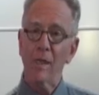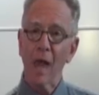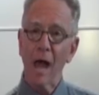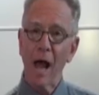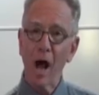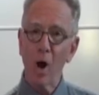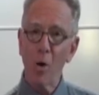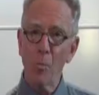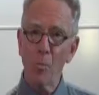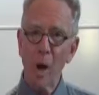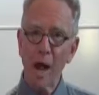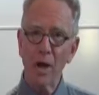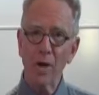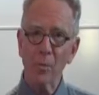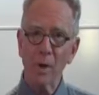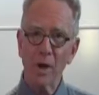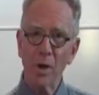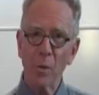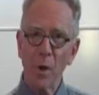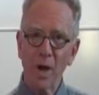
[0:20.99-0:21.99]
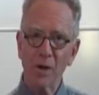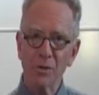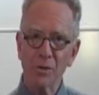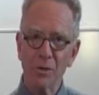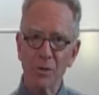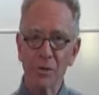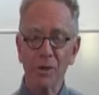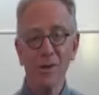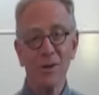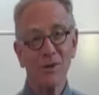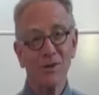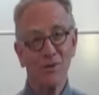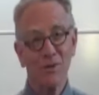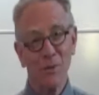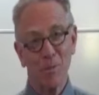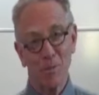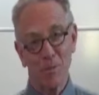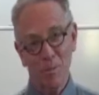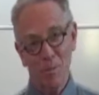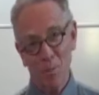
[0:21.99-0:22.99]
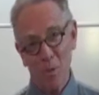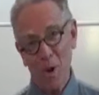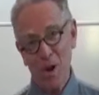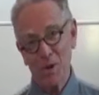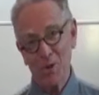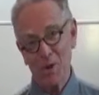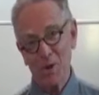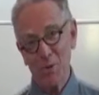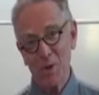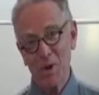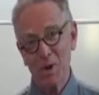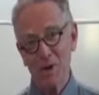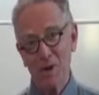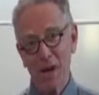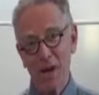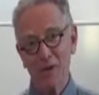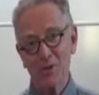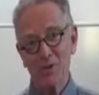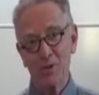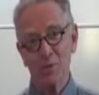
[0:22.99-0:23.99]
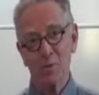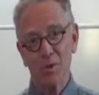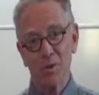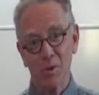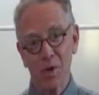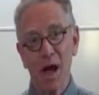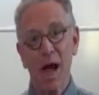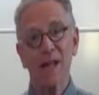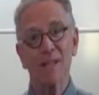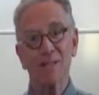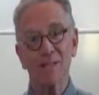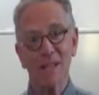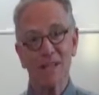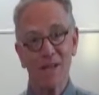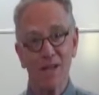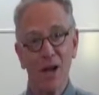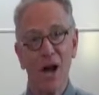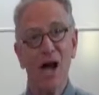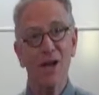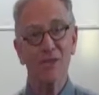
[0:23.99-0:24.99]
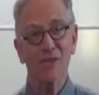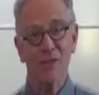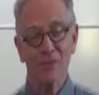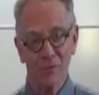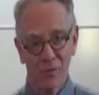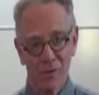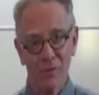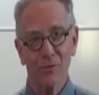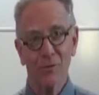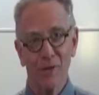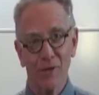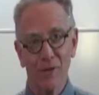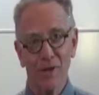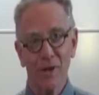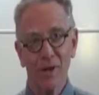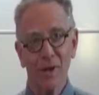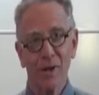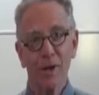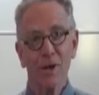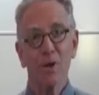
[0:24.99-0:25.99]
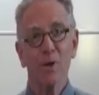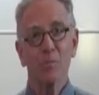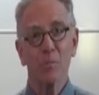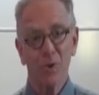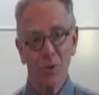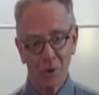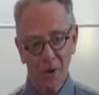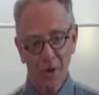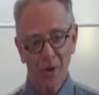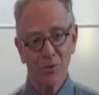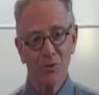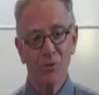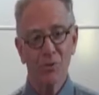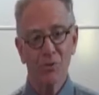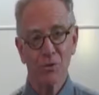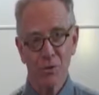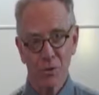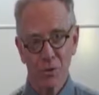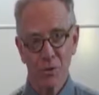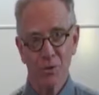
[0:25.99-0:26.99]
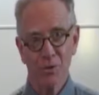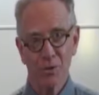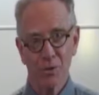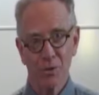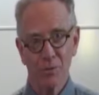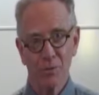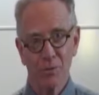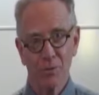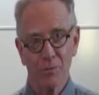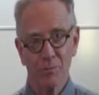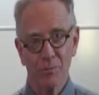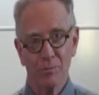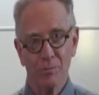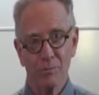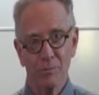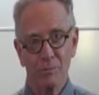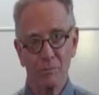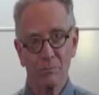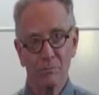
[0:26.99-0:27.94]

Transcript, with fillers: The how might we question is the question we can answer with lots and lots of different potential solutions.